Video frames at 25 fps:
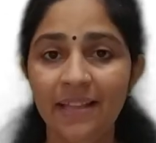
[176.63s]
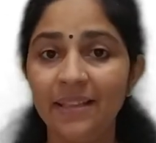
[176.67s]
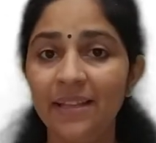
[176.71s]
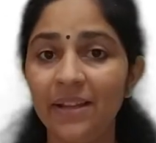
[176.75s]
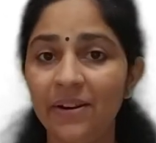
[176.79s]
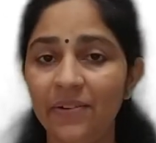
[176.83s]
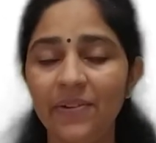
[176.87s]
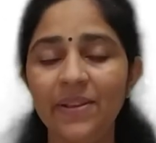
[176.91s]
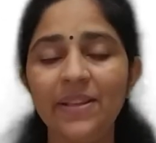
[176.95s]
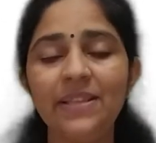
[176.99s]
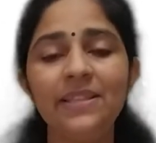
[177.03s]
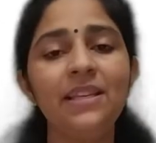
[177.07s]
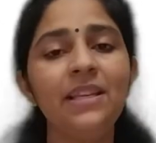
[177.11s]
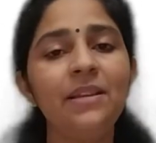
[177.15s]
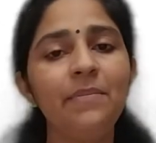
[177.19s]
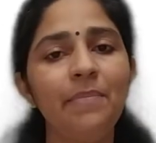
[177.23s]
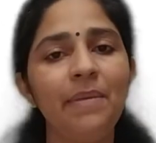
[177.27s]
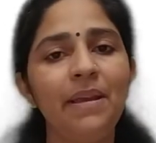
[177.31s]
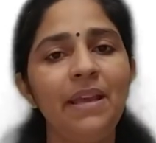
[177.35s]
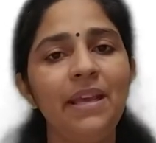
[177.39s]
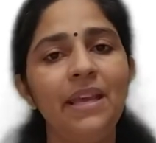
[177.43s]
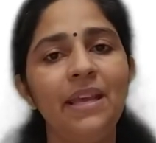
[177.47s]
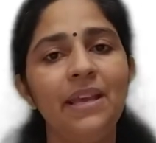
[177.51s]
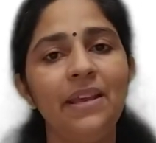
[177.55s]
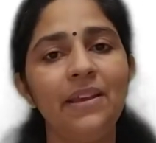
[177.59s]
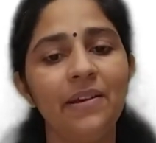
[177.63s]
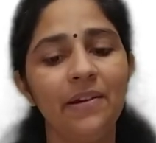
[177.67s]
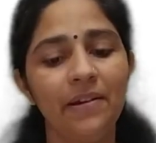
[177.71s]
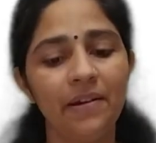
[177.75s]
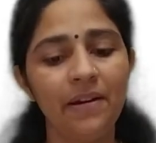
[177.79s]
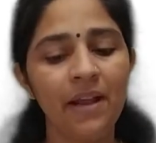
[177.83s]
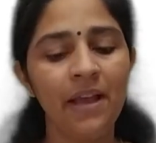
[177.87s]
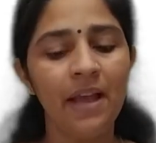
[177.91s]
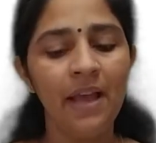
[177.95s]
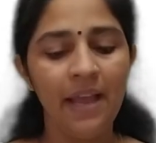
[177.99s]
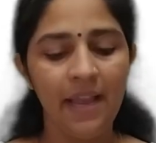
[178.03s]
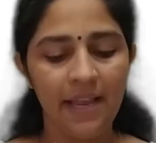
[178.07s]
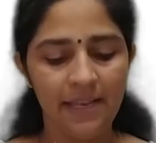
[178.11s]
The reason being here
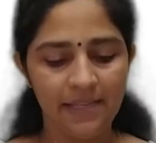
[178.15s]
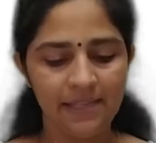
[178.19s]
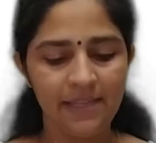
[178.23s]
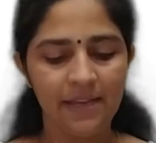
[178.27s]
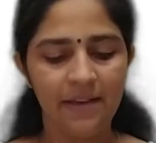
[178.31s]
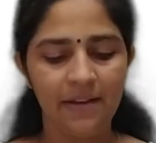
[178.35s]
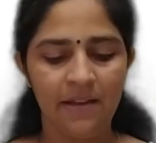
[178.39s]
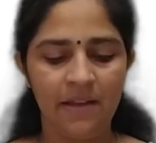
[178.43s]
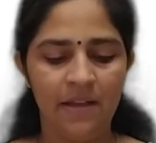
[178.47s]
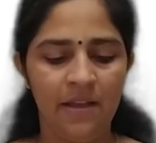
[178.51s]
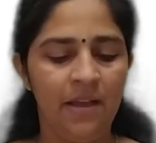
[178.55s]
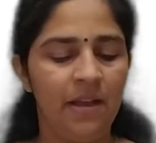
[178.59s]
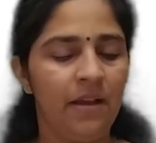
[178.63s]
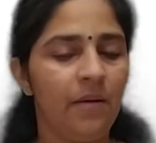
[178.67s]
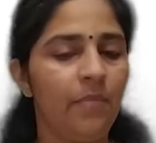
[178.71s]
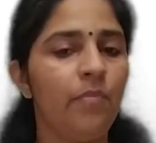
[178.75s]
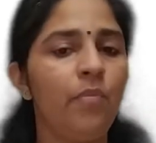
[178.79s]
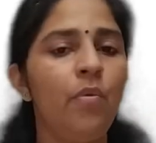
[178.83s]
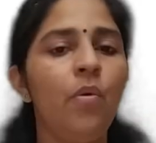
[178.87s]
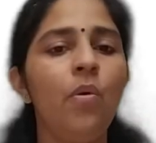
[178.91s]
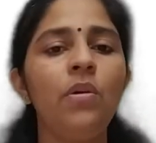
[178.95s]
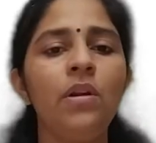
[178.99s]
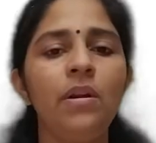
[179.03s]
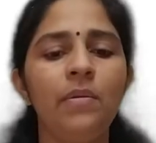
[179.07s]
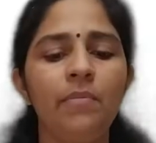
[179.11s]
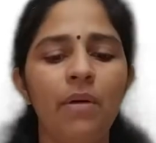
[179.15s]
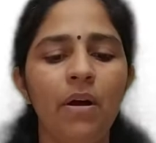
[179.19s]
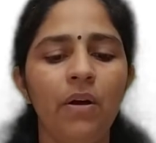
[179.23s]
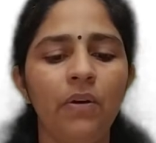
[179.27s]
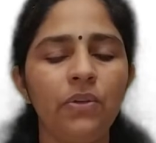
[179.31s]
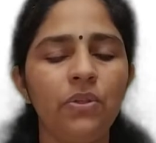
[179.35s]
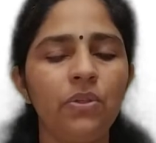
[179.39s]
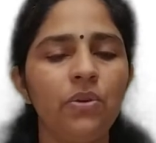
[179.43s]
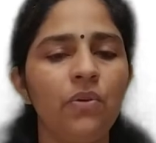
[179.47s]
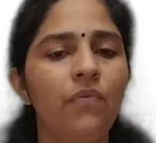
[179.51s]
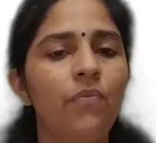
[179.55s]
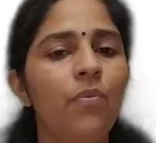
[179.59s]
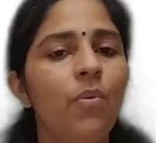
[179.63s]
is that more
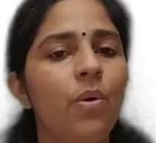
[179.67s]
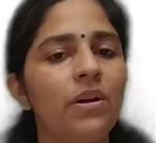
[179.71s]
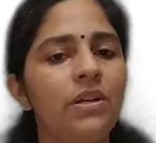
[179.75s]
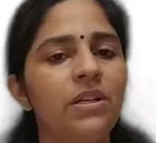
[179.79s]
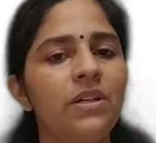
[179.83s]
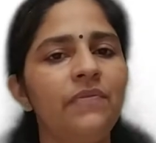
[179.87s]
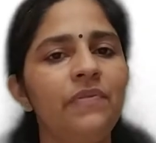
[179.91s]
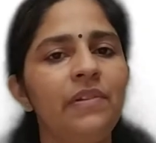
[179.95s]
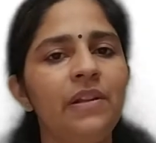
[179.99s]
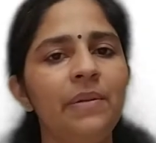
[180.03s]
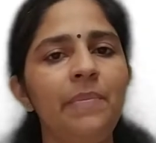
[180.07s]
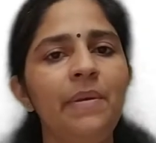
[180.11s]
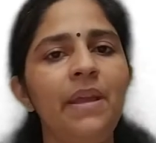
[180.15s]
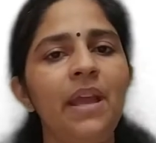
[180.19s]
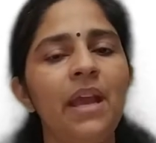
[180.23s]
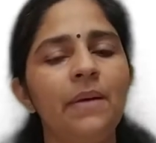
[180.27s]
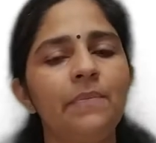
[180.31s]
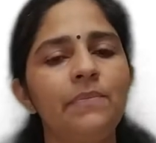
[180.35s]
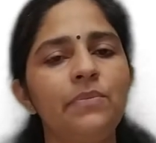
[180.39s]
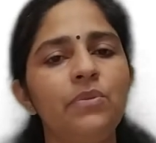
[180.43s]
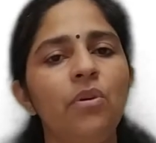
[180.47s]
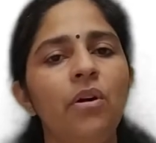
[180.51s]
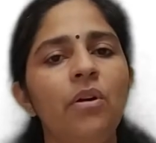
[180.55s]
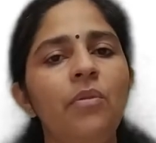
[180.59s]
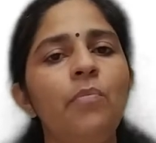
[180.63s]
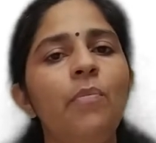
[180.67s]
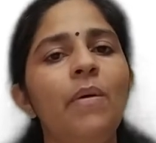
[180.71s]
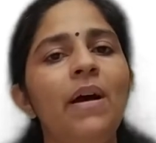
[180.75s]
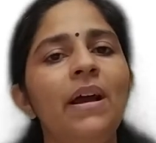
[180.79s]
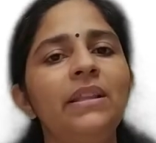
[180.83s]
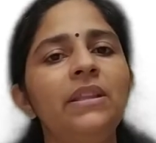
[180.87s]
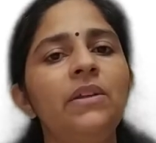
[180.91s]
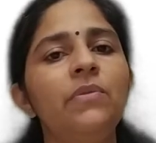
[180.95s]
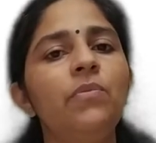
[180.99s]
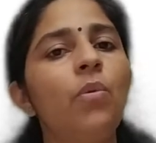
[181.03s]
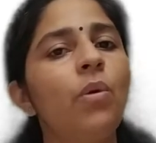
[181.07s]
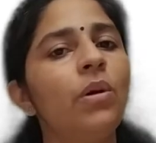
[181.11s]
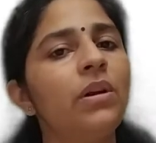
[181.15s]
amount of water will be absorbed by
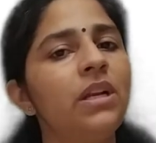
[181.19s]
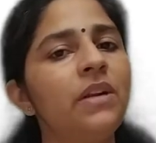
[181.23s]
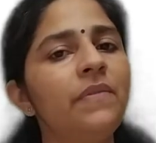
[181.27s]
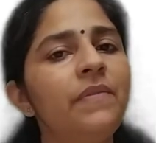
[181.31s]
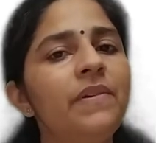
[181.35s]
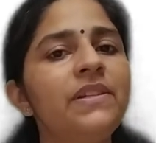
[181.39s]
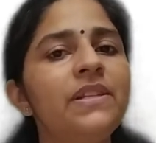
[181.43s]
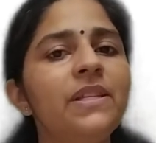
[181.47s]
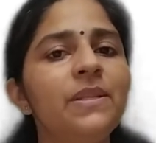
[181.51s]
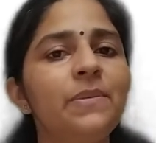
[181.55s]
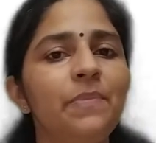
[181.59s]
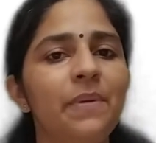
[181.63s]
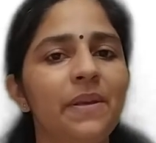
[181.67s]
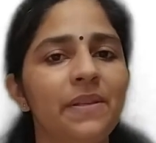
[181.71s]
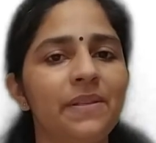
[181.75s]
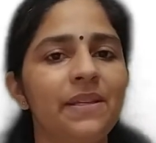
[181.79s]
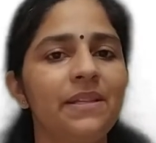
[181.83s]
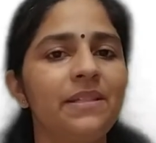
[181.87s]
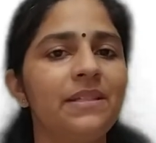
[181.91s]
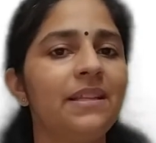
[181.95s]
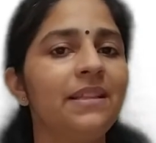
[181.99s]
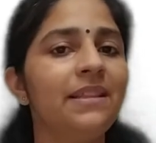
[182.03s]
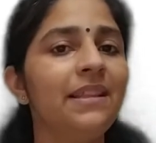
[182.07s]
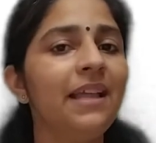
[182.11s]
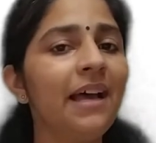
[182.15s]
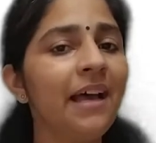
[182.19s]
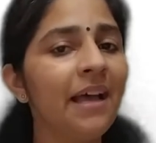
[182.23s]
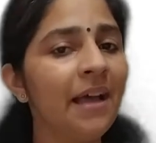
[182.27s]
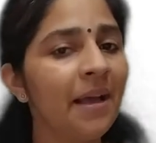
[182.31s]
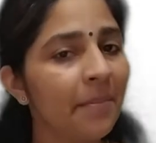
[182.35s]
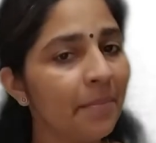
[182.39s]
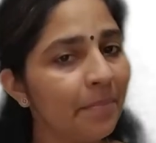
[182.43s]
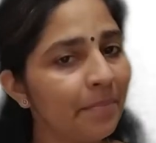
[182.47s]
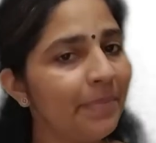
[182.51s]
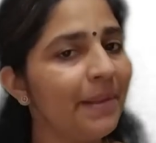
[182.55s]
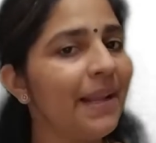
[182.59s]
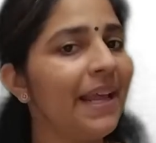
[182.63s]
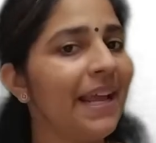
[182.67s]
the water which is present in the
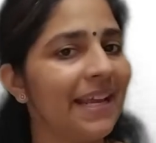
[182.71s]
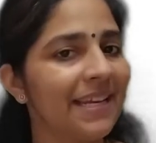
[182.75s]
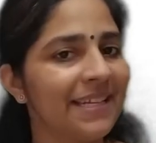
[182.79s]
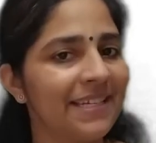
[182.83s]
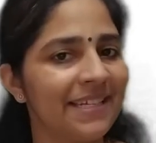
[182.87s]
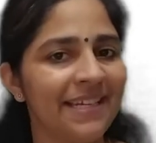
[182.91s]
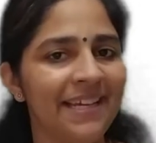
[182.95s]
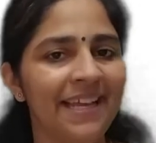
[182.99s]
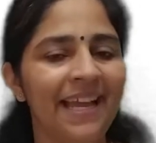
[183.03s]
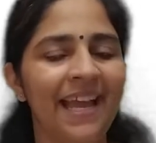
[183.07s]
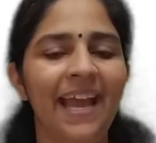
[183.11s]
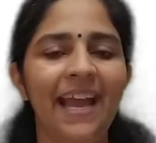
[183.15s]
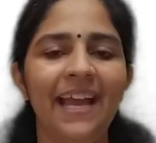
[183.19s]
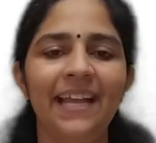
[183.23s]
plate.